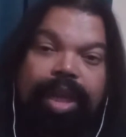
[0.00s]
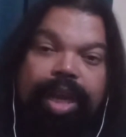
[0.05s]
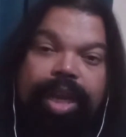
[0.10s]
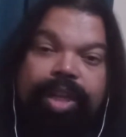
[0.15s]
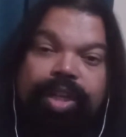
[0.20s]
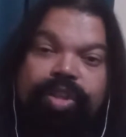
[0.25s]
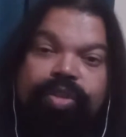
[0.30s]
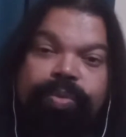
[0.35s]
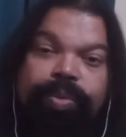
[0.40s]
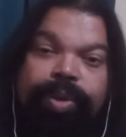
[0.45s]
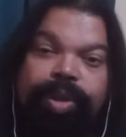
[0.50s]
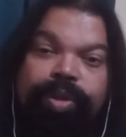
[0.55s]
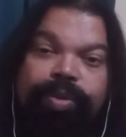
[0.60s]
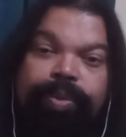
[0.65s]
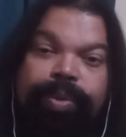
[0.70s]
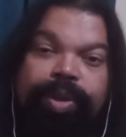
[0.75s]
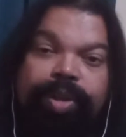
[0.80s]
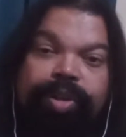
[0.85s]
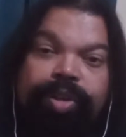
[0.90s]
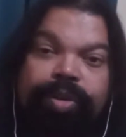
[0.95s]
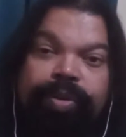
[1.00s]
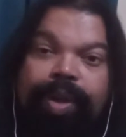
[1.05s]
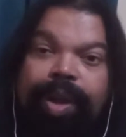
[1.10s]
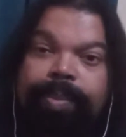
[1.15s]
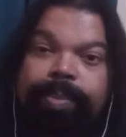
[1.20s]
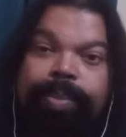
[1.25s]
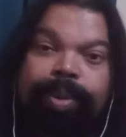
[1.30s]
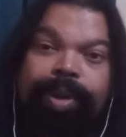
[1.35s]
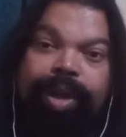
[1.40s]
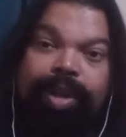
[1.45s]
And in 2022, I
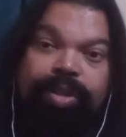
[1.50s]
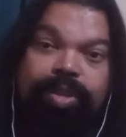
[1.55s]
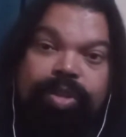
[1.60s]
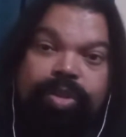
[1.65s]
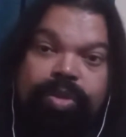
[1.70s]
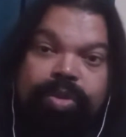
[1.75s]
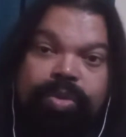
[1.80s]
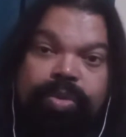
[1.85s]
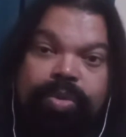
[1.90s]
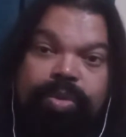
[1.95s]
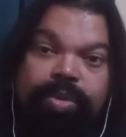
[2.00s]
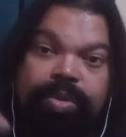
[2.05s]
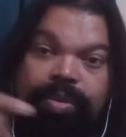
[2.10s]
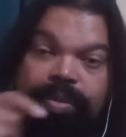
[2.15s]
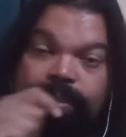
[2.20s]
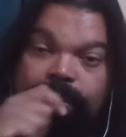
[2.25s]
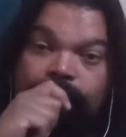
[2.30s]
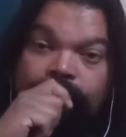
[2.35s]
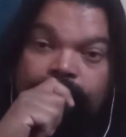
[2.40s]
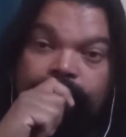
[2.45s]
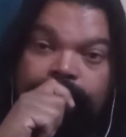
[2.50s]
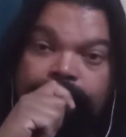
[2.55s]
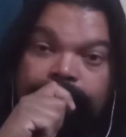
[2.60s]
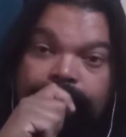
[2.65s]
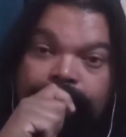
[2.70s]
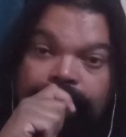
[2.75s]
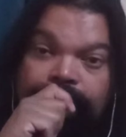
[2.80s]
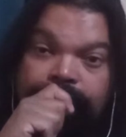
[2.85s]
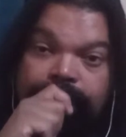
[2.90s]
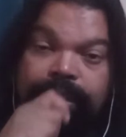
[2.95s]
put out two
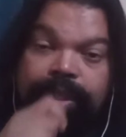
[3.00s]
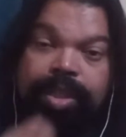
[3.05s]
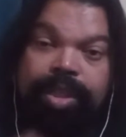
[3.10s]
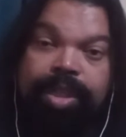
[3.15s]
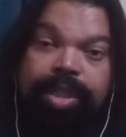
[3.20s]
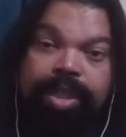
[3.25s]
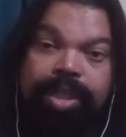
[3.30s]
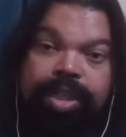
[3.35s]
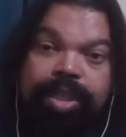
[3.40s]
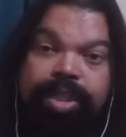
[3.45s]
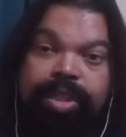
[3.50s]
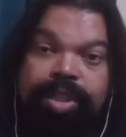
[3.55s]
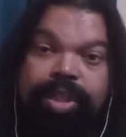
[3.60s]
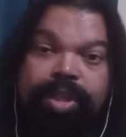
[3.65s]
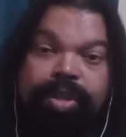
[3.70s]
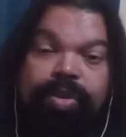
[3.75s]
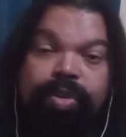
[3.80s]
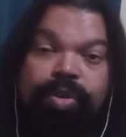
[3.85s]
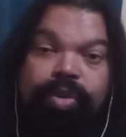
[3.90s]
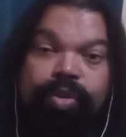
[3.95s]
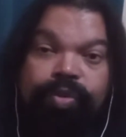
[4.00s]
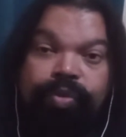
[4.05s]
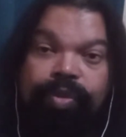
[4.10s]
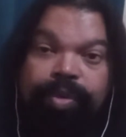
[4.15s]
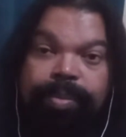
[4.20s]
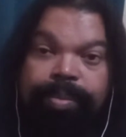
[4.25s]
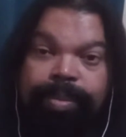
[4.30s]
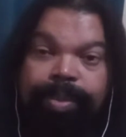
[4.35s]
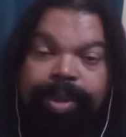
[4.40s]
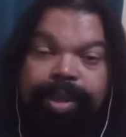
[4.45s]
more singles
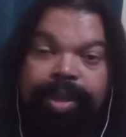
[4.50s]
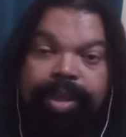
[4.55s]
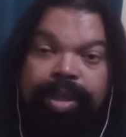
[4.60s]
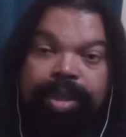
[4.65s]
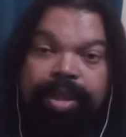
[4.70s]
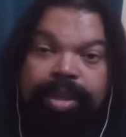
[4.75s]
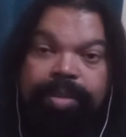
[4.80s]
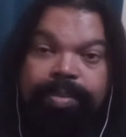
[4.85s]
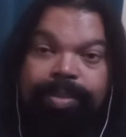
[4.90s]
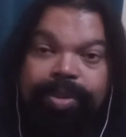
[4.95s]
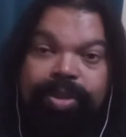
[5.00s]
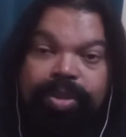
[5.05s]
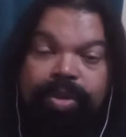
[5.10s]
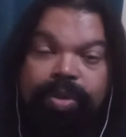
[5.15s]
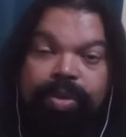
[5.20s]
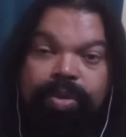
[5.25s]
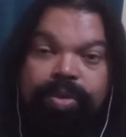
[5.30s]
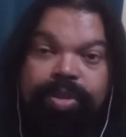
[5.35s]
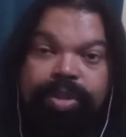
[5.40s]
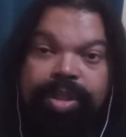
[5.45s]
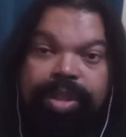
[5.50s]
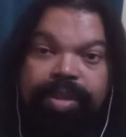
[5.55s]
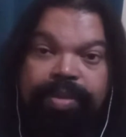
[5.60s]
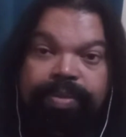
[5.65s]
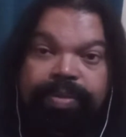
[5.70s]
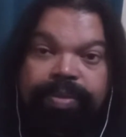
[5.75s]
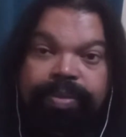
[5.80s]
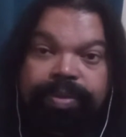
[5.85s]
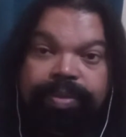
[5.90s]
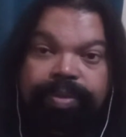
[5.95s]
from my solo stuff.
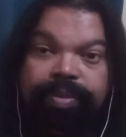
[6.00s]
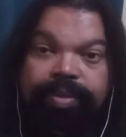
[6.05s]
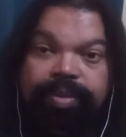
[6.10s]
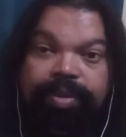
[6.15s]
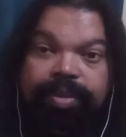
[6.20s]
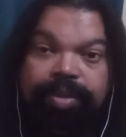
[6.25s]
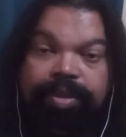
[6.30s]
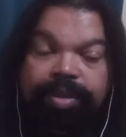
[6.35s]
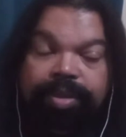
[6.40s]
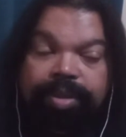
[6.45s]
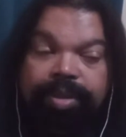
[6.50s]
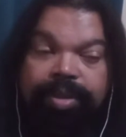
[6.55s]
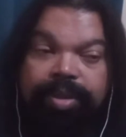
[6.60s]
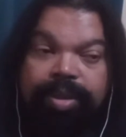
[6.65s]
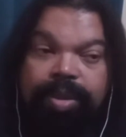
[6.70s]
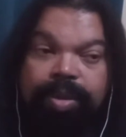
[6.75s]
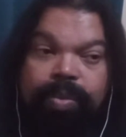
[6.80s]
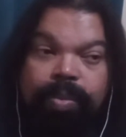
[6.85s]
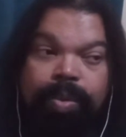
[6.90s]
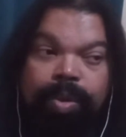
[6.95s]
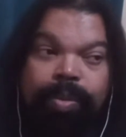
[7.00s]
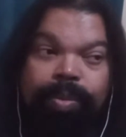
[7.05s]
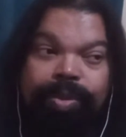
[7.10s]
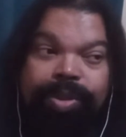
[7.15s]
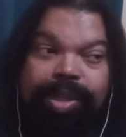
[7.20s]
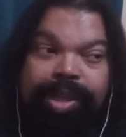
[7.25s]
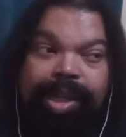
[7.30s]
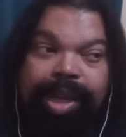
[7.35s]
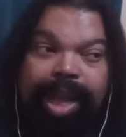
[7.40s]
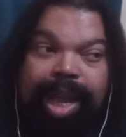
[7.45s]
One was
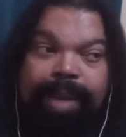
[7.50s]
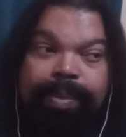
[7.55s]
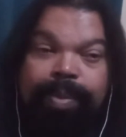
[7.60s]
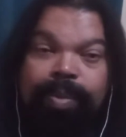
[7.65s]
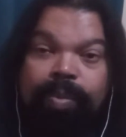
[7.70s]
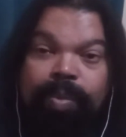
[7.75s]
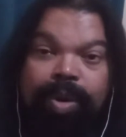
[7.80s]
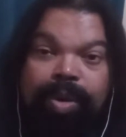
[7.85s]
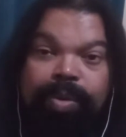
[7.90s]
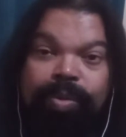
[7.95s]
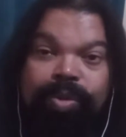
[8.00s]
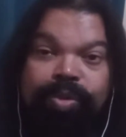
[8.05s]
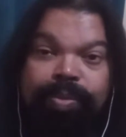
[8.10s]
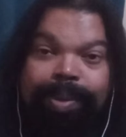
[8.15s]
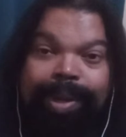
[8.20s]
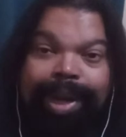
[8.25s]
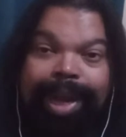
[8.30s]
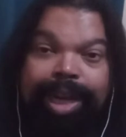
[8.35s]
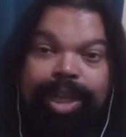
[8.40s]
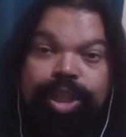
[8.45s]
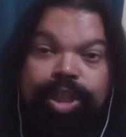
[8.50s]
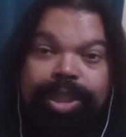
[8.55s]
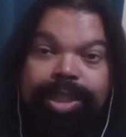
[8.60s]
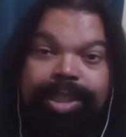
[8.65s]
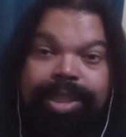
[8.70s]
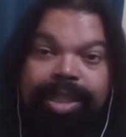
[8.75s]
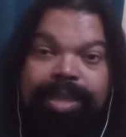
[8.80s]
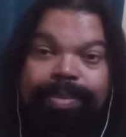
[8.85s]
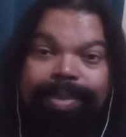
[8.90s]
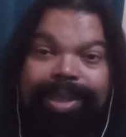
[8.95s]
a collab, and one was one I actually
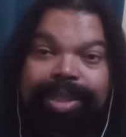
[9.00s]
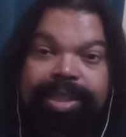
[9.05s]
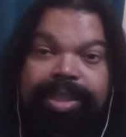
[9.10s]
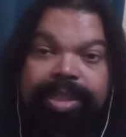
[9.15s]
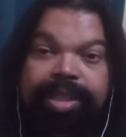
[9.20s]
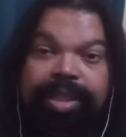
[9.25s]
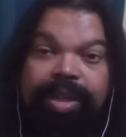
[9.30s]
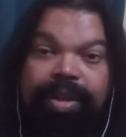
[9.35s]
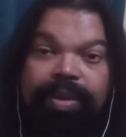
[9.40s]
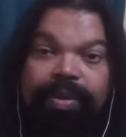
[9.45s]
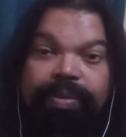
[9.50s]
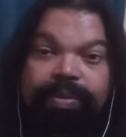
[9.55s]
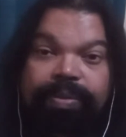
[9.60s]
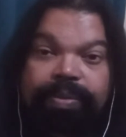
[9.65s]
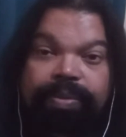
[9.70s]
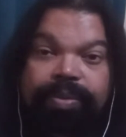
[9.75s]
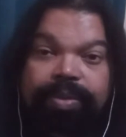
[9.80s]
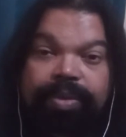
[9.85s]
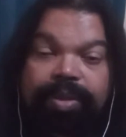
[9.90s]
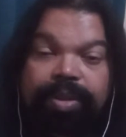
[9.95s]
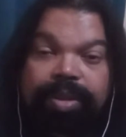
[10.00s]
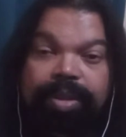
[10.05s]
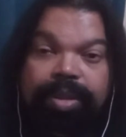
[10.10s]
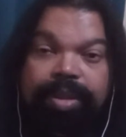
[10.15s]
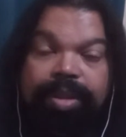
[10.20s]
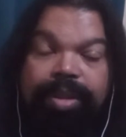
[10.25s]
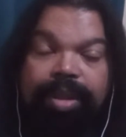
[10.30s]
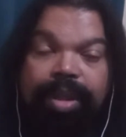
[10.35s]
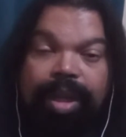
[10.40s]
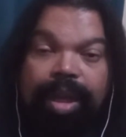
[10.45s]
did myself.
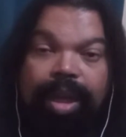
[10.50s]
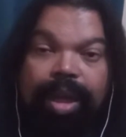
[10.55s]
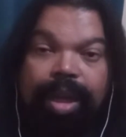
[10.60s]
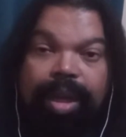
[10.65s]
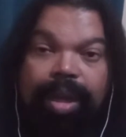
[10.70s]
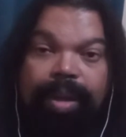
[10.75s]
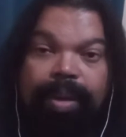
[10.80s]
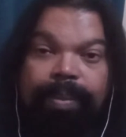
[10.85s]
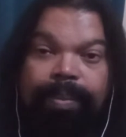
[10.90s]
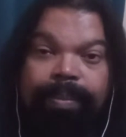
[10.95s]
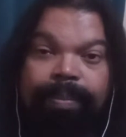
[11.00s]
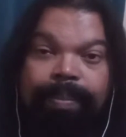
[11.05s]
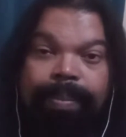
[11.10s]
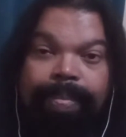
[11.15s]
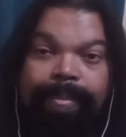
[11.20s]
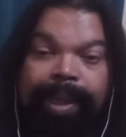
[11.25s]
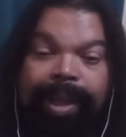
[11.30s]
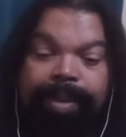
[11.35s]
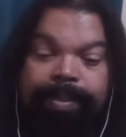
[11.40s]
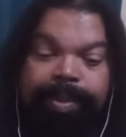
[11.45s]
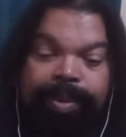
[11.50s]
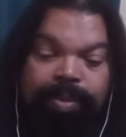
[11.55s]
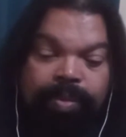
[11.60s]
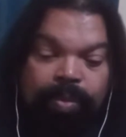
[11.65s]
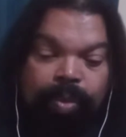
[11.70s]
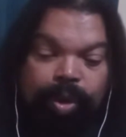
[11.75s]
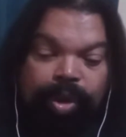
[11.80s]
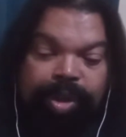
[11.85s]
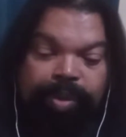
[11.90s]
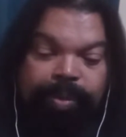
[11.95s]
I've been
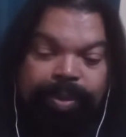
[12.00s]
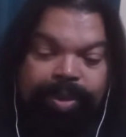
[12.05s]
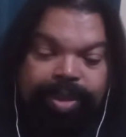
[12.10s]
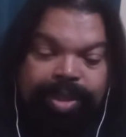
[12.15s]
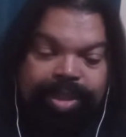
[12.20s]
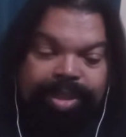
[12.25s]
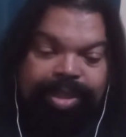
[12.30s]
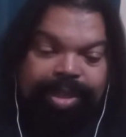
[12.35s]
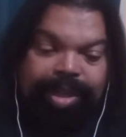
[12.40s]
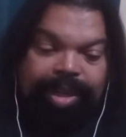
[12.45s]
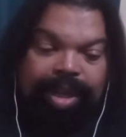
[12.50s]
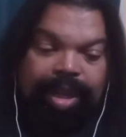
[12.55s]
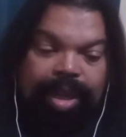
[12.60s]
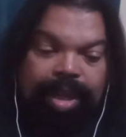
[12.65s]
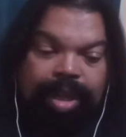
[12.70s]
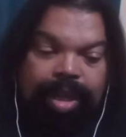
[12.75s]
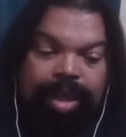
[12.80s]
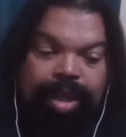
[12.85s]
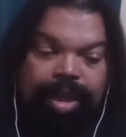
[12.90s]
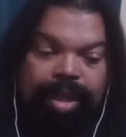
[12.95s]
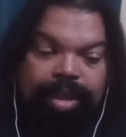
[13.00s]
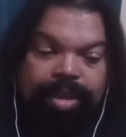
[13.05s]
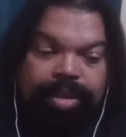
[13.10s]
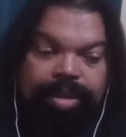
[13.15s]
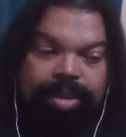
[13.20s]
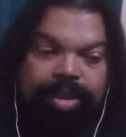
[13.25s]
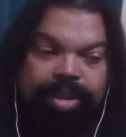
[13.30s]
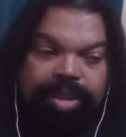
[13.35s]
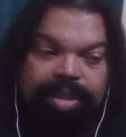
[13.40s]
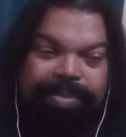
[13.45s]
working with this
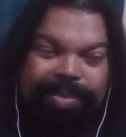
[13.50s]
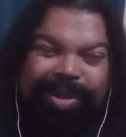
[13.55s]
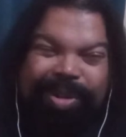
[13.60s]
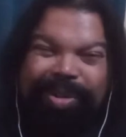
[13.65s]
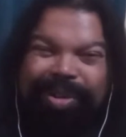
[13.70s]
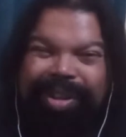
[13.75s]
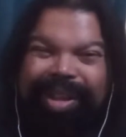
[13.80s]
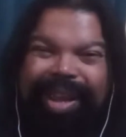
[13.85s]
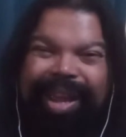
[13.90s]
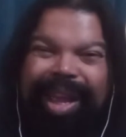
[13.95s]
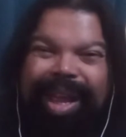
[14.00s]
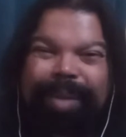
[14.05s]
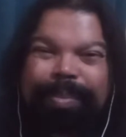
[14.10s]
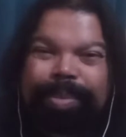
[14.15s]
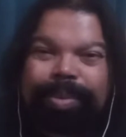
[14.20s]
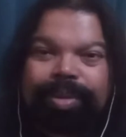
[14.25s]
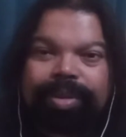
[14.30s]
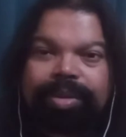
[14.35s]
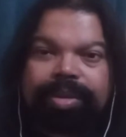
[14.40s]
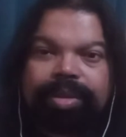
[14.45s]
this music app,